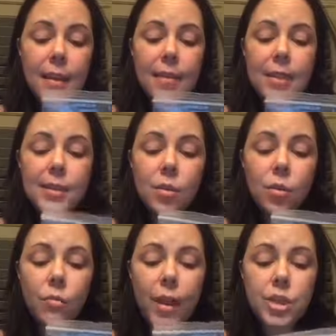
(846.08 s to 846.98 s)
these
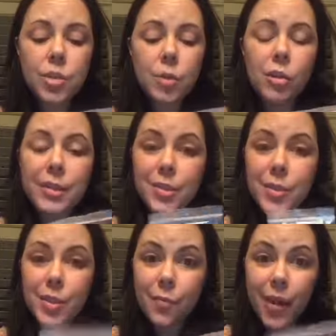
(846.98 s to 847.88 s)
little vegetable
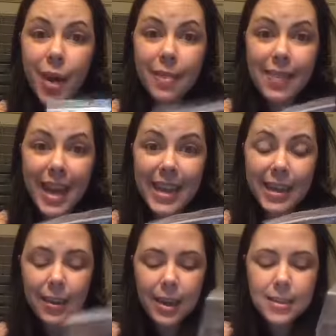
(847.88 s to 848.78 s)
glycerins are very thin,
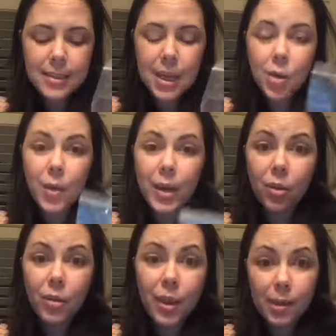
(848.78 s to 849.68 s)
and so
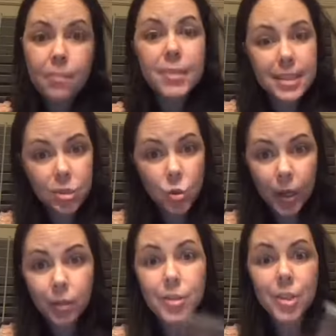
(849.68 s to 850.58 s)
the essential
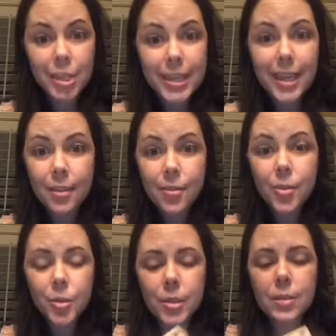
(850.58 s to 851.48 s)
oil will start to eat through
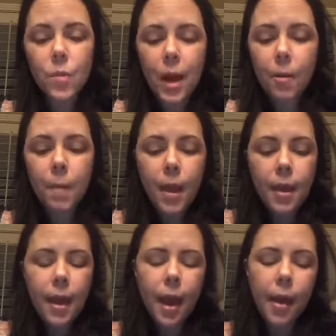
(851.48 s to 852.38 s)
those as well.
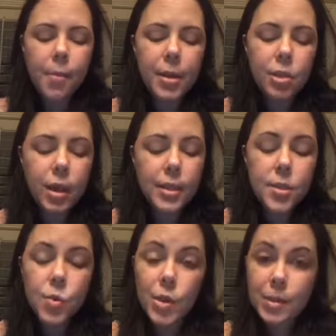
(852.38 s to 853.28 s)
But you can
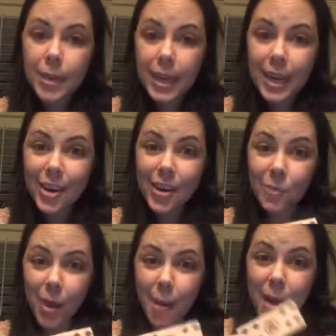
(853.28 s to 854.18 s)
store them in here
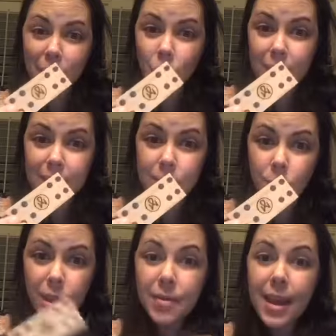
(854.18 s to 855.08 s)
about a week's
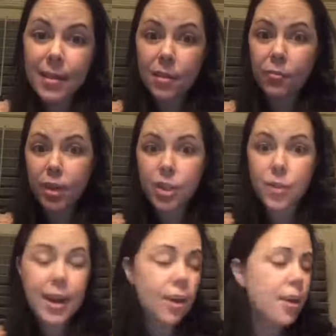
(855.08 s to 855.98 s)
worth in the
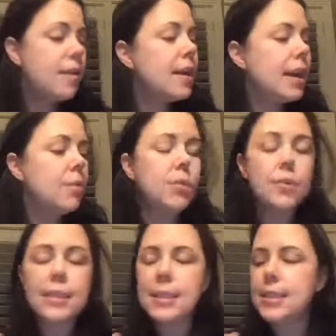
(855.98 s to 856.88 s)
refrigerator, and it will
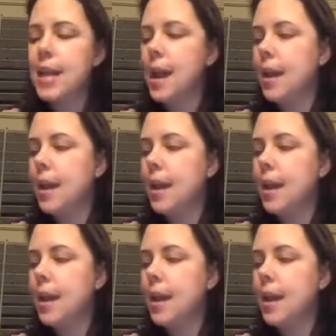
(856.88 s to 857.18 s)
stick.